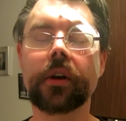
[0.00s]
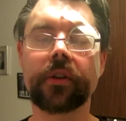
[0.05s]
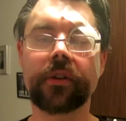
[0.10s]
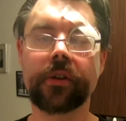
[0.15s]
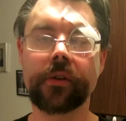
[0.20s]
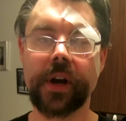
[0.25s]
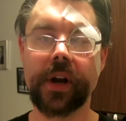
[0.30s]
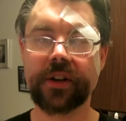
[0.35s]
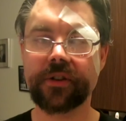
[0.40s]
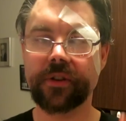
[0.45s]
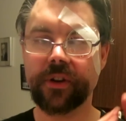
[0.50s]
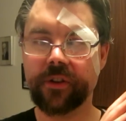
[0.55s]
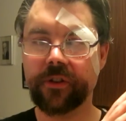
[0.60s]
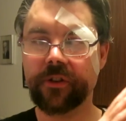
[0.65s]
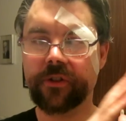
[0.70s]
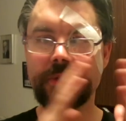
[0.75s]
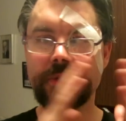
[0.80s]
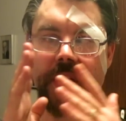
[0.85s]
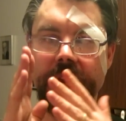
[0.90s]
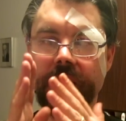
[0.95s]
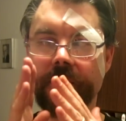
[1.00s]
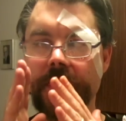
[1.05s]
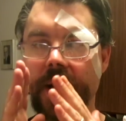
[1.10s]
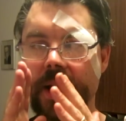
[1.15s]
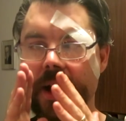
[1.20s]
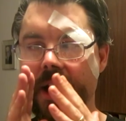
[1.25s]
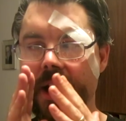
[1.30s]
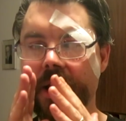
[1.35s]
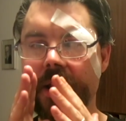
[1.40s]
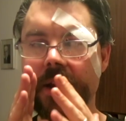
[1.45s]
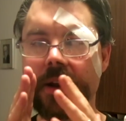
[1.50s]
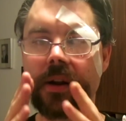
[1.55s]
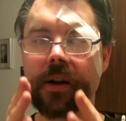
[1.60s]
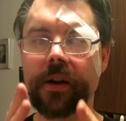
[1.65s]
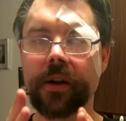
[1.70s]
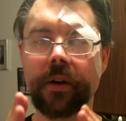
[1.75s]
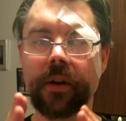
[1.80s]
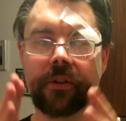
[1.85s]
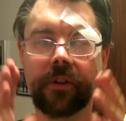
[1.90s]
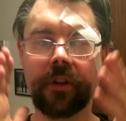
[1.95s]
to actually straighten my eye
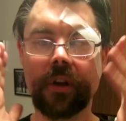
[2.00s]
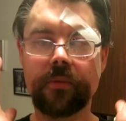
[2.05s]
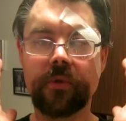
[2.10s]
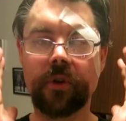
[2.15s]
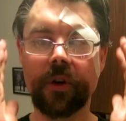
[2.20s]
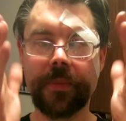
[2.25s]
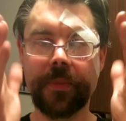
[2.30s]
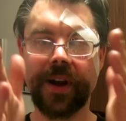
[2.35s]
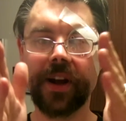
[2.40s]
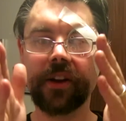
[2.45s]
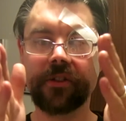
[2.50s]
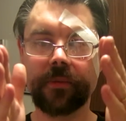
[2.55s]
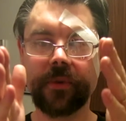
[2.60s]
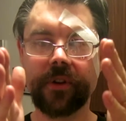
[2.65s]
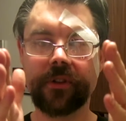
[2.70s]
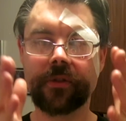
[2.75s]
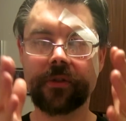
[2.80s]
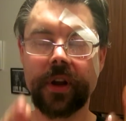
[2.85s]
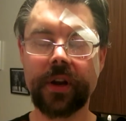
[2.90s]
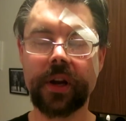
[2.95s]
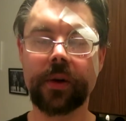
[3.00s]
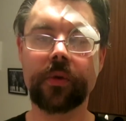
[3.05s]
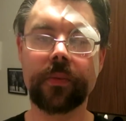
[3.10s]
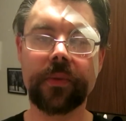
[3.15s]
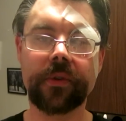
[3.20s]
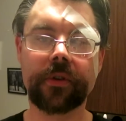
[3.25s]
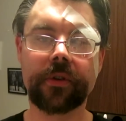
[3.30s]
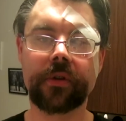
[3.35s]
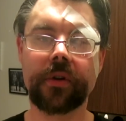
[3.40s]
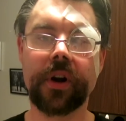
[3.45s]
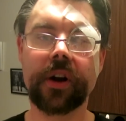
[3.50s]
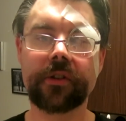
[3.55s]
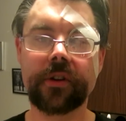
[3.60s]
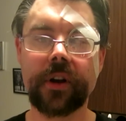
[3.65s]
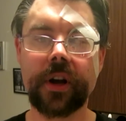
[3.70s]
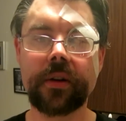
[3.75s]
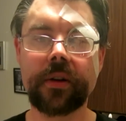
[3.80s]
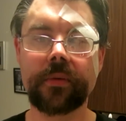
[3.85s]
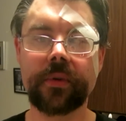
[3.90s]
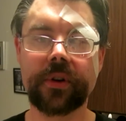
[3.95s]
so that both my eyes will be straight and I won't be so
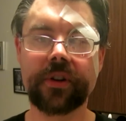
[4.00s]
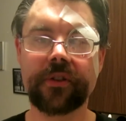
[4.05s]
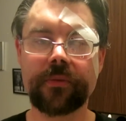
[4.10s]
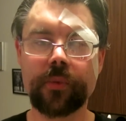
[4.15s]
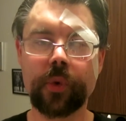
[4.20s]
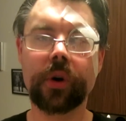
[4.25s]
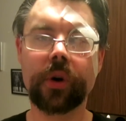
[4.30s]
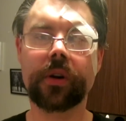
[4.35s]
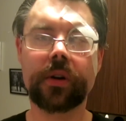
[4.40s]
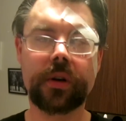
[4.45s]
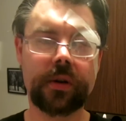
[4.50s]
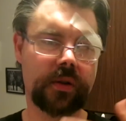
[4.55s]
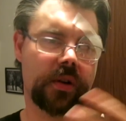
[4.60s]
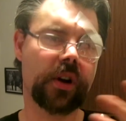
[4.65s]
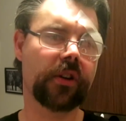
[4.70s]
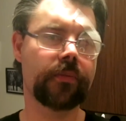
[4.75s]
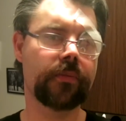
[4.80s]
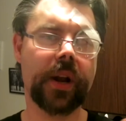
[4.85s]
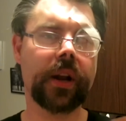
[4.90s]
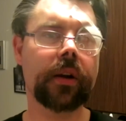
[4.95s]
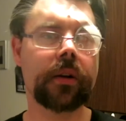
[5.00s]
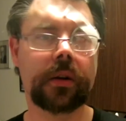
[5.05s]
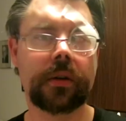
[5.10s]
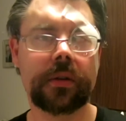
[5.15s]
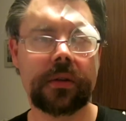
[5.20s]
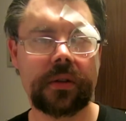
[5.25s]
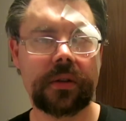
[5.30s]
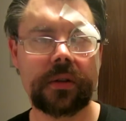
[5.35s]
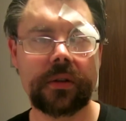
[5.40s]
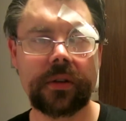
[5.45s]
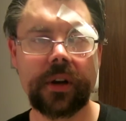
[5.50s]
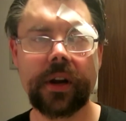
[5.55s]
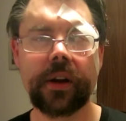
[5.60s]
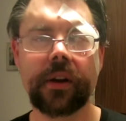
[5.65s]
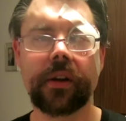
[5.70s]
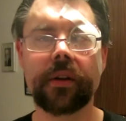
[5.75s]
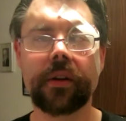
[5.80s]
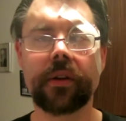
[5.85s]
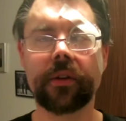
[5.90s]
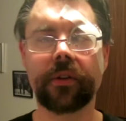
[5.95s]
cross-eyed, which is more cosmetic,
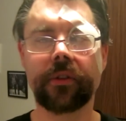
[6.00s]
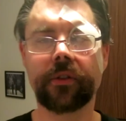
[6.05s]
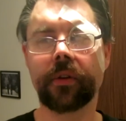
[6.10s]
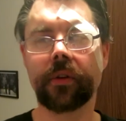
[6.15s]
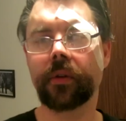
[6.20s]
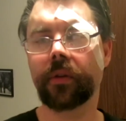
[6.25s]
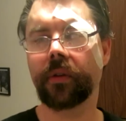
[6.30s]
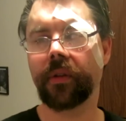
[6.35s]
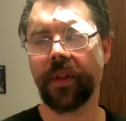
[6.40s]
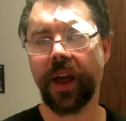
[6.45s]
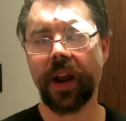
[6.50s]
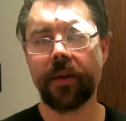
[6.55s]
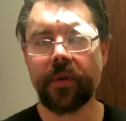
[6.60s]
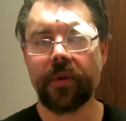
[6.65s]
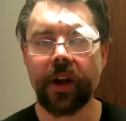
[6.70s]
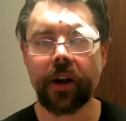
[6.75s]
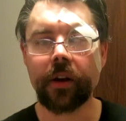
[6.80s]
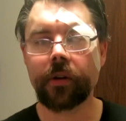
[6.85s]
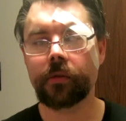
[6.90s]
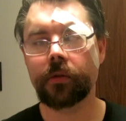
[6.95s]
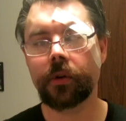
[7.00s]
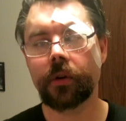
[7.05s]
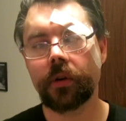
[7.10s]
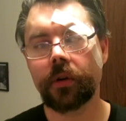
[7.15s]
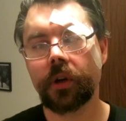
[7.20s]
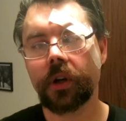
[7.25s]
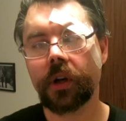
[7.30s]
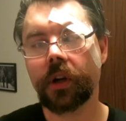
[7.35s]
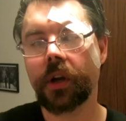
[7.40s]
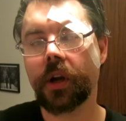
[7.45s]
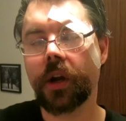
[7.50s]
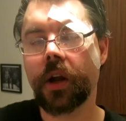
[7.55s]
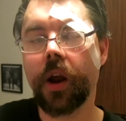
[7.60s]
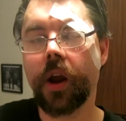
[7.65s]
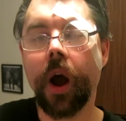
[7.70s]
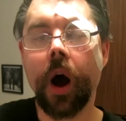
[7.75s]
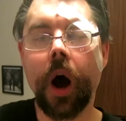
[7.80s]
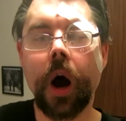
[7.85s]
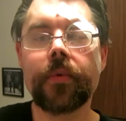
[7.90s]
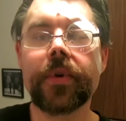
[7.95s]
right? So that'd be kind of cool.
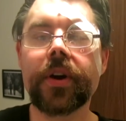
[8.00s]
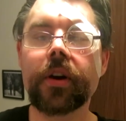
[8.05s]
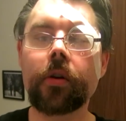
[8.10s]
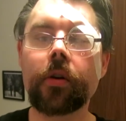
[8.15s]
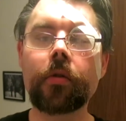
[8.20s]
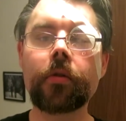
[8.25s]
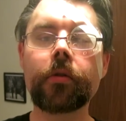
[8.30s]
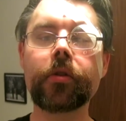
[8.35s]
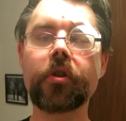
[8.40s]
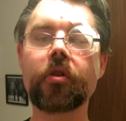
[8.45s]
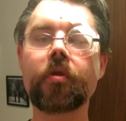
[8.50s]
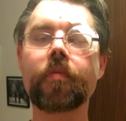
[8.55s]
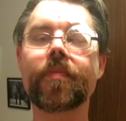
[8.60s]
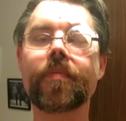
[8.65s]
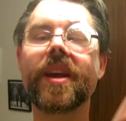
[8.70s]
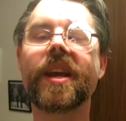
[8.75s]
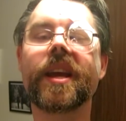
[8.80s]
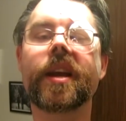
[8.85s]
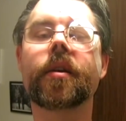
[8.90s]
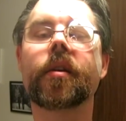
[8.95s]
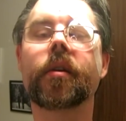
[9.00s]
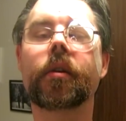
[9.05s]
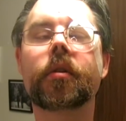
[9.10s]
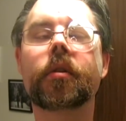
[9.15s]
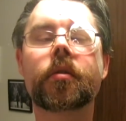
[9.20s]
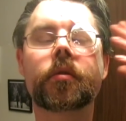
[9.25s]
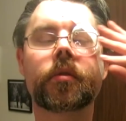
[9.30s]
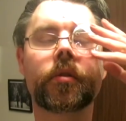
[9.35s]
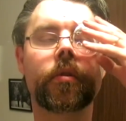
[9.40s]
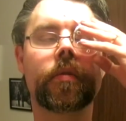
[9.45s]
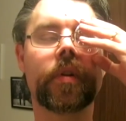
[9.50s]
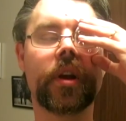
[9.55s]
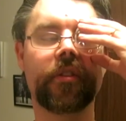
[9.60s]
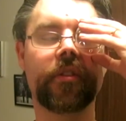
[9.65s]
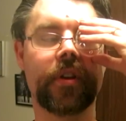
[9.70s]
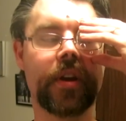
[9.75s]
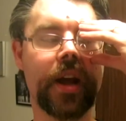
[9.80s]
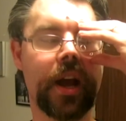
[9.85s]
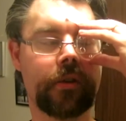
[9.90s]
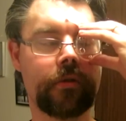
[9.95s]
I'll be a whole new me, a whole new
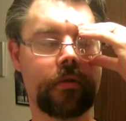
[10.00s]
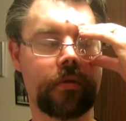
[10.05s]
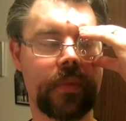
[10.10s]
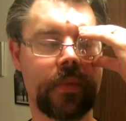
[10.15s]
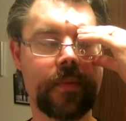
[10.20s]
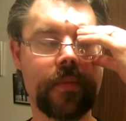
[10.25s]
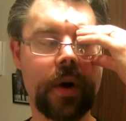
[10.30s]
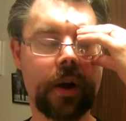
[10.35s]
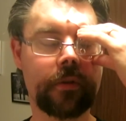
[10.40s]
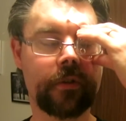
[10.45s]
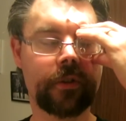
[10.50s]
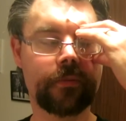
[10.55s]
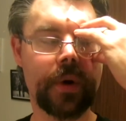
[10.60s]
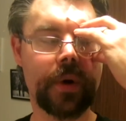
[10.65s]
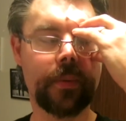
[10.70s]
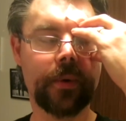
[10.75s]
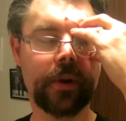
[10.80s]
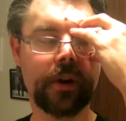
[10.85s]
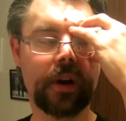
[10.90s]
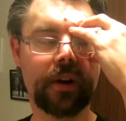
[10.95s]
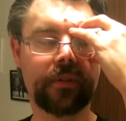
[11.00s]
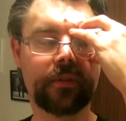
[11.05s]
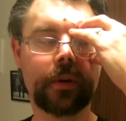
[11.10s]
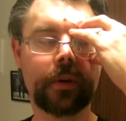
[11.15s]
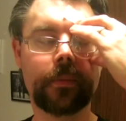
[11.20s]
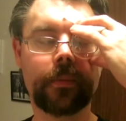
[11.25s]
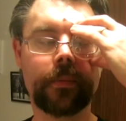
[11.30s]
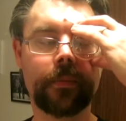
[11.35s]
crazy dad. Ooh, my monocle's popping off.